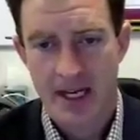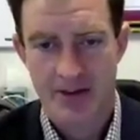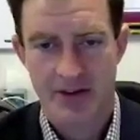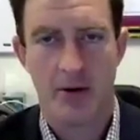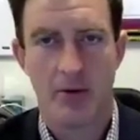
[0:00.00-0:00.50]

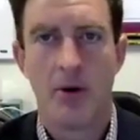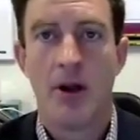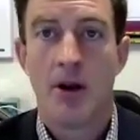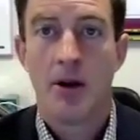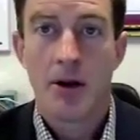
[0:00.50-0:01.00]
And so
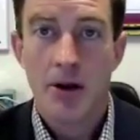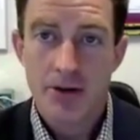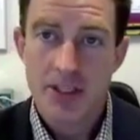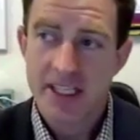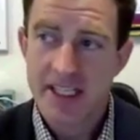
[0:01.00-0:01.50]

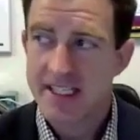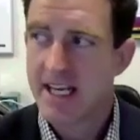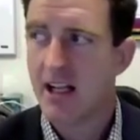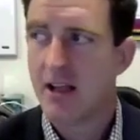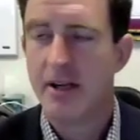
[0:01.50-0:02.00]
using
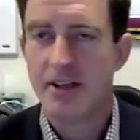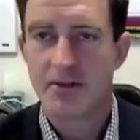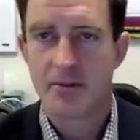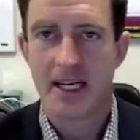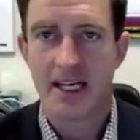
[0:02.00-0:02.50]
these
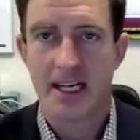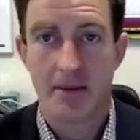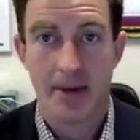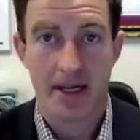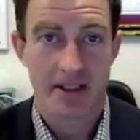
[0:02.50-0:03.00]
elements, we can
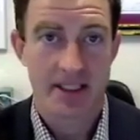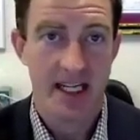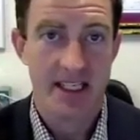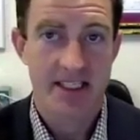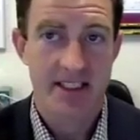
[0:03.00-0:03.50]
get a better
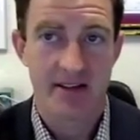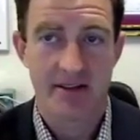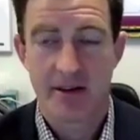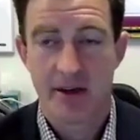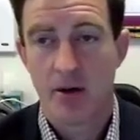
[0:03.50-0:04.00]
sense
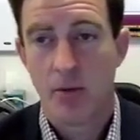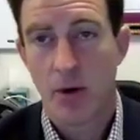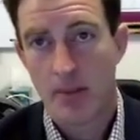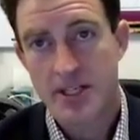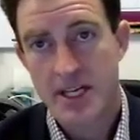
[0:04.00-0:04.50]
of
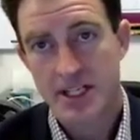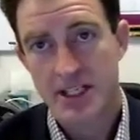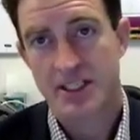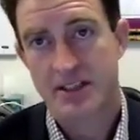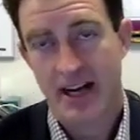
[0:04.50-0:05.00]
what
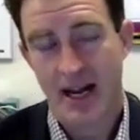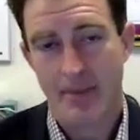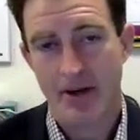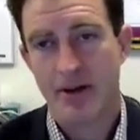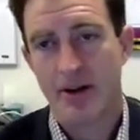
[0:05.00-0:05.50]
mutations have
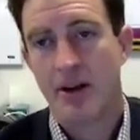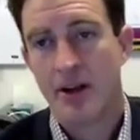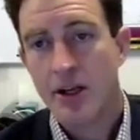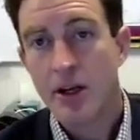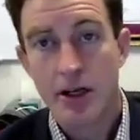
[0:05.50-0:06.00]
happened.
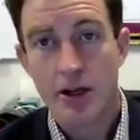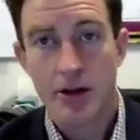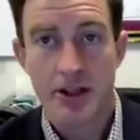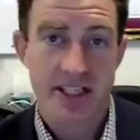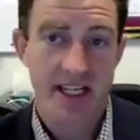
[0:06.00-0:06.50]
You can
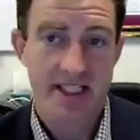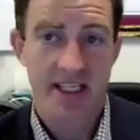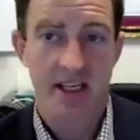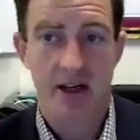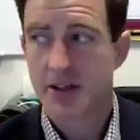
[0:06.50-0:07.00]
do this
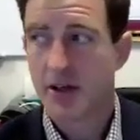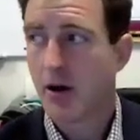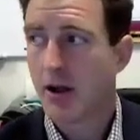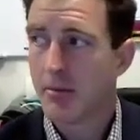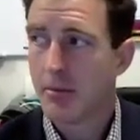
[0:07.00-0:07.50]
testing
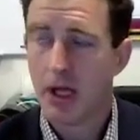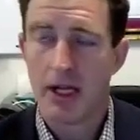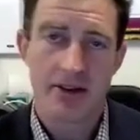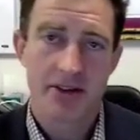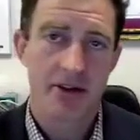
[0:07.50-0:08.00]
also on the
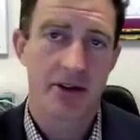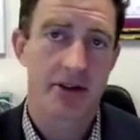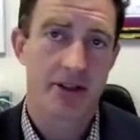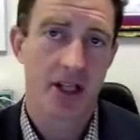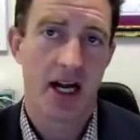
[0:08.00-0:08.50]
blood. So
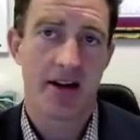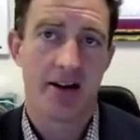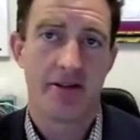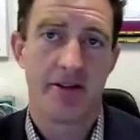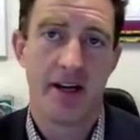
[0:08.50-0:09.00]
there's a lot
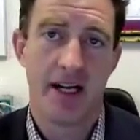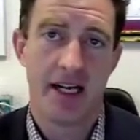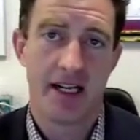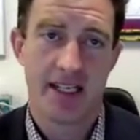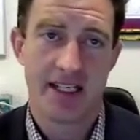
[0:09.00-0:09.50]
of
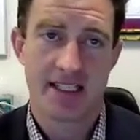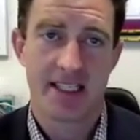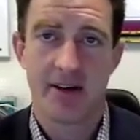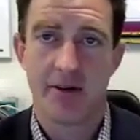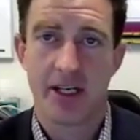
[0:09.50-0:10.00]

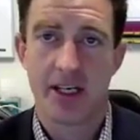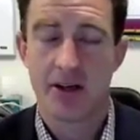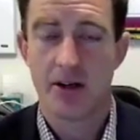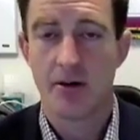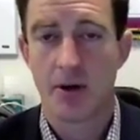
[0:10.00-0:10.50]
testing that we
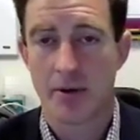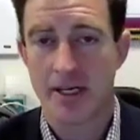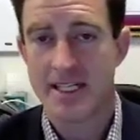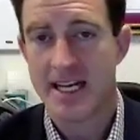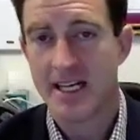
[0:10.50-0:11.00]
can do where
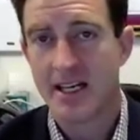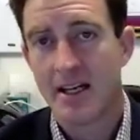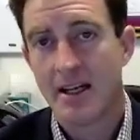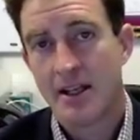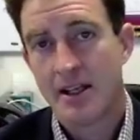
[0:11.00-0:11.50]
we
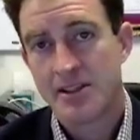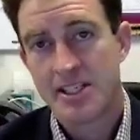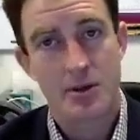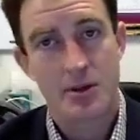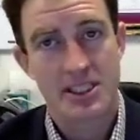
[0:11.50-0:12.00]
take
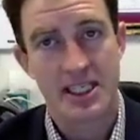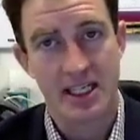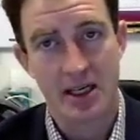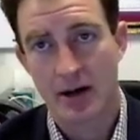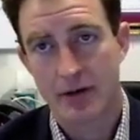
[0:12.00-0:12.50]

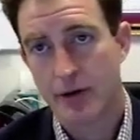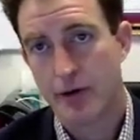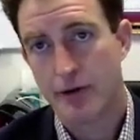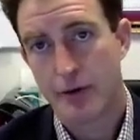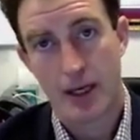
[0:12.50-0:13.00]
sequencing off
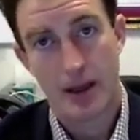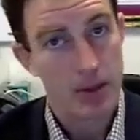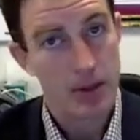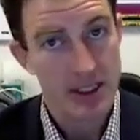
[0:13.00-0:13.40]
of